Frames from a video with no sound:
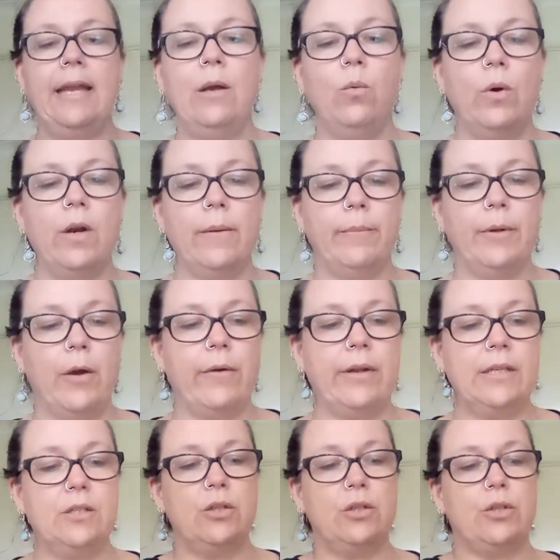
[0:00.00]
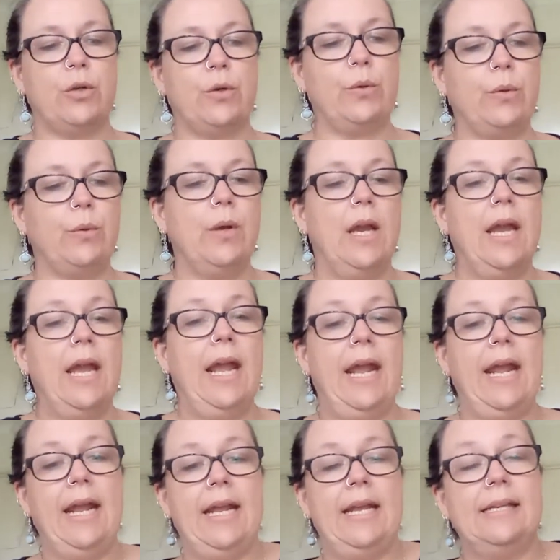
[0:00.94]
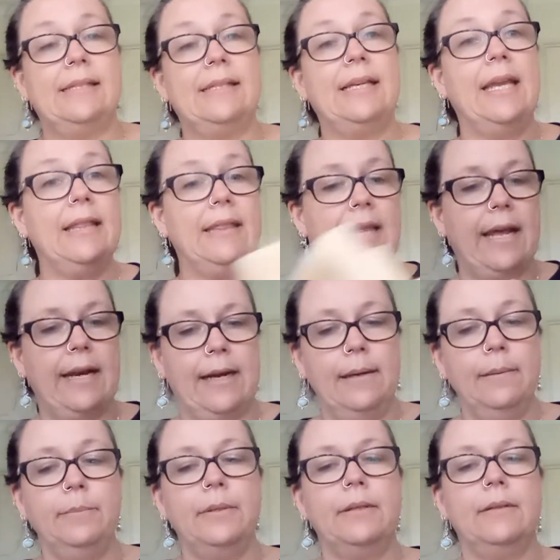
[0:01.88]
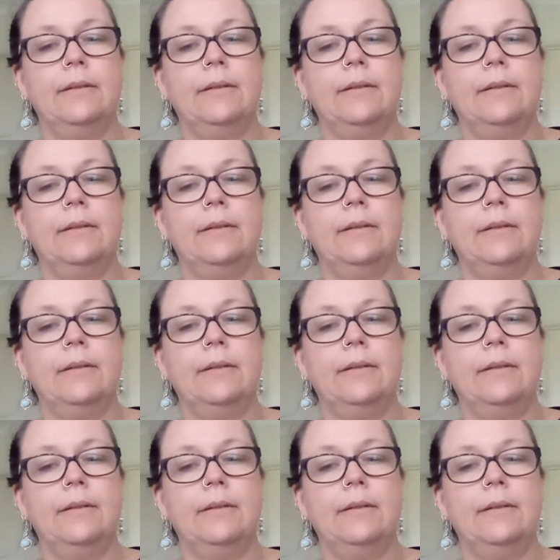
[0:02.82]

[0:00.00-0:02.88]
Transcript: what I'm going to do is kit that up,